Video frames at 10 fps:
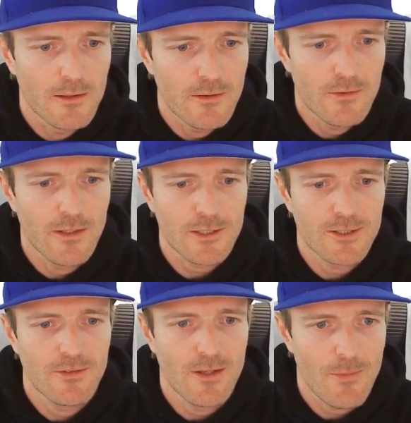This is
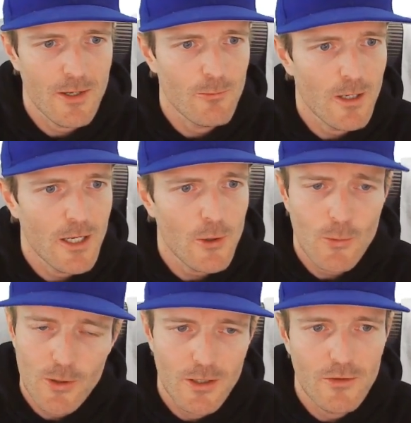actually something really
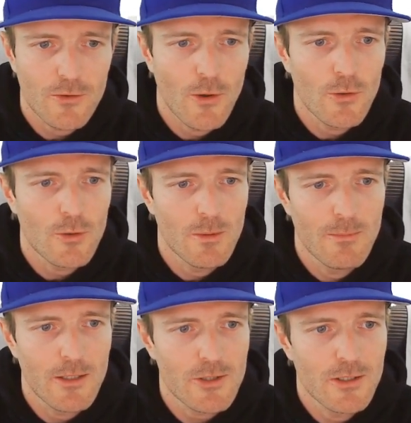cool. It is going to be
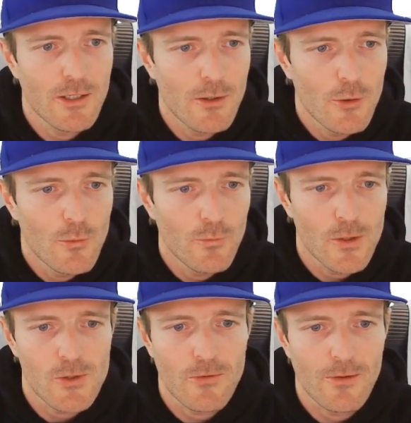mentioned in the new
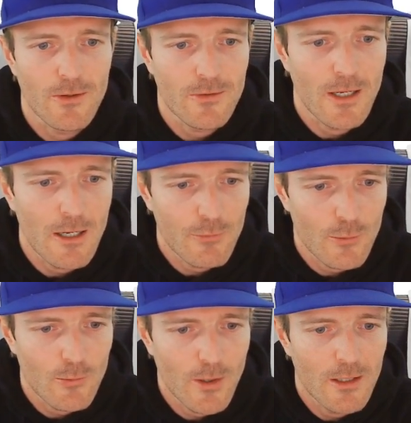features list. I have to
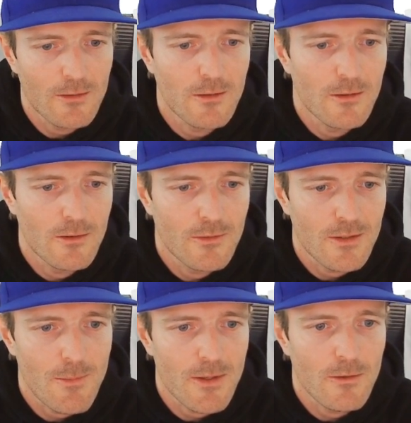create
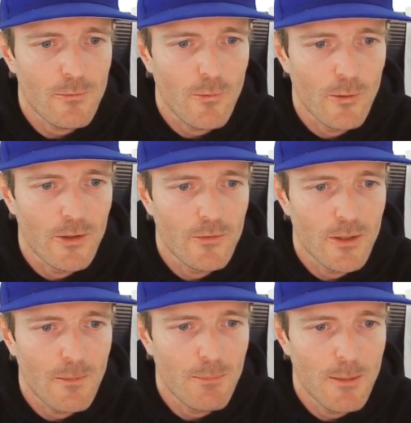something for it so
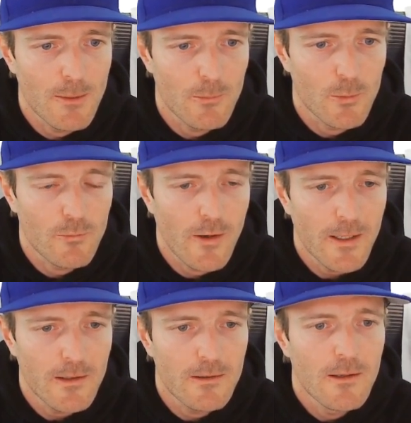that people would
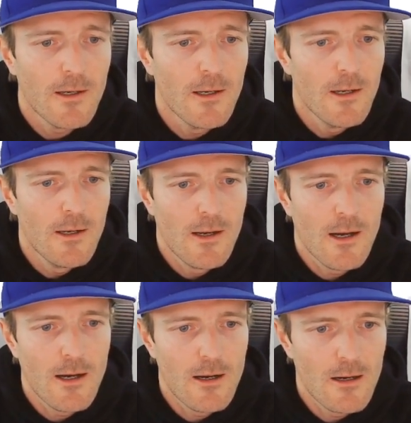find it.
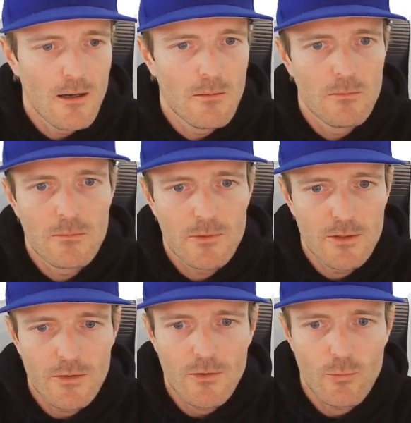
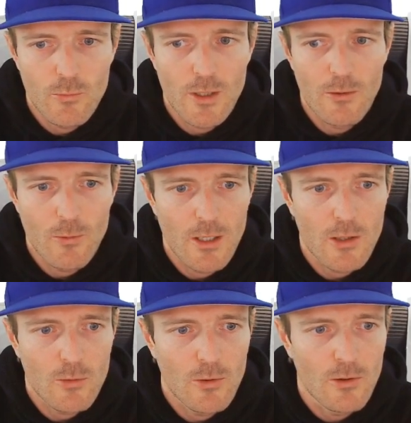This is really, really
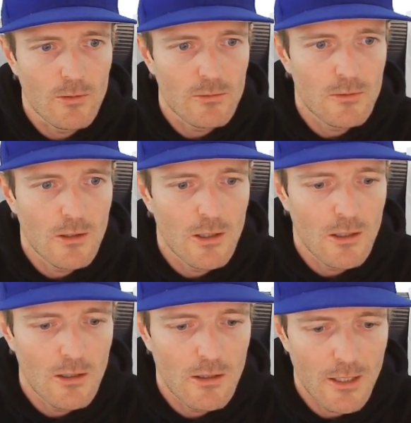cool.
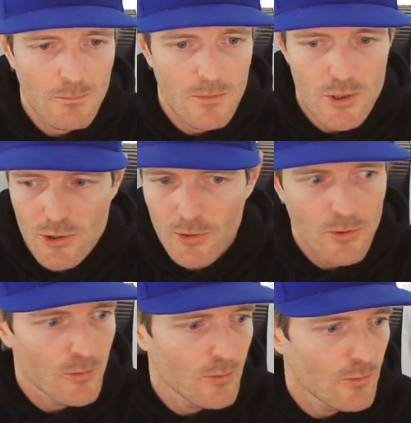Let me show
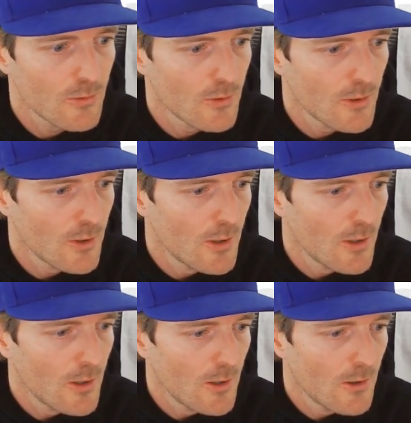you.
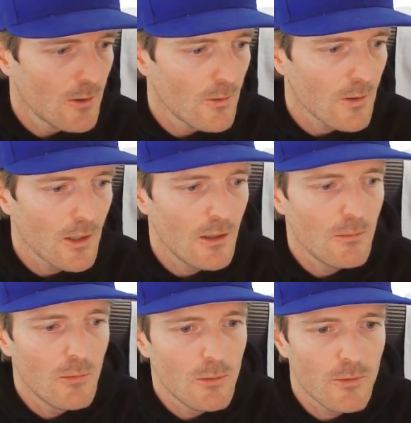Okay,
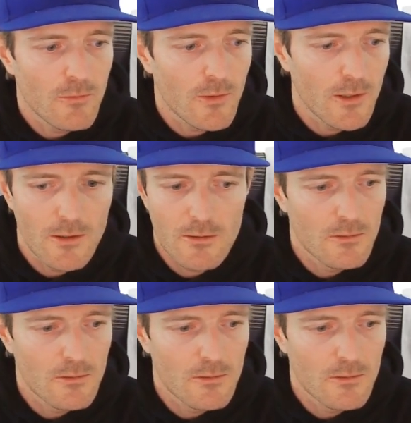MobiFlight.